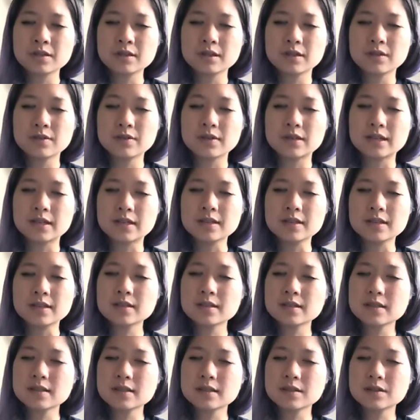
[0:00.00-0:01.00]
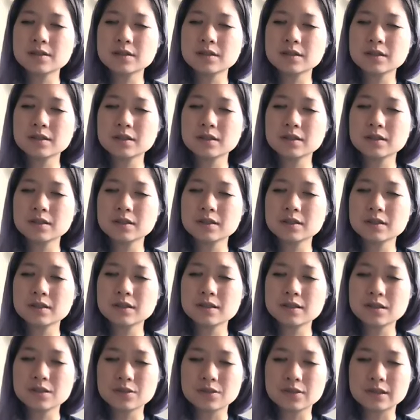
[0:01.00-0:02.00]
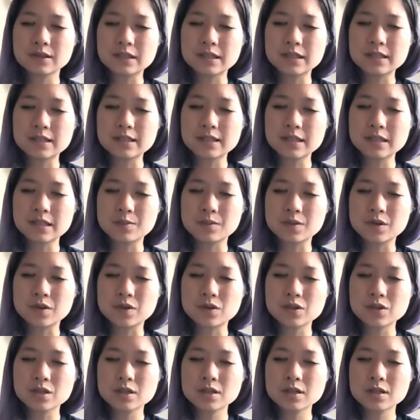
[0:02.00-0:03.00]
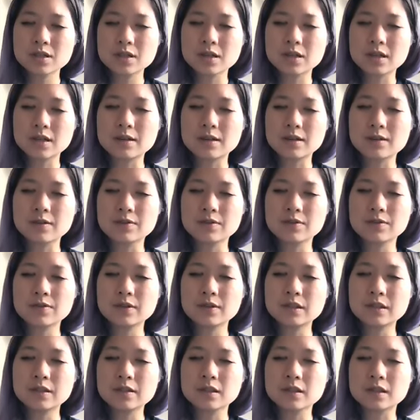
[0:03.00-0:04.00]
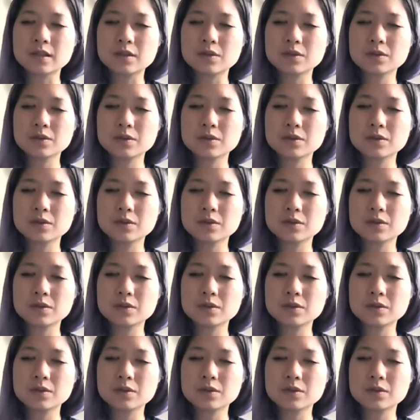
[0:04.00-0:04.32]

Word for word: If it is, to release an emotion, then feel it.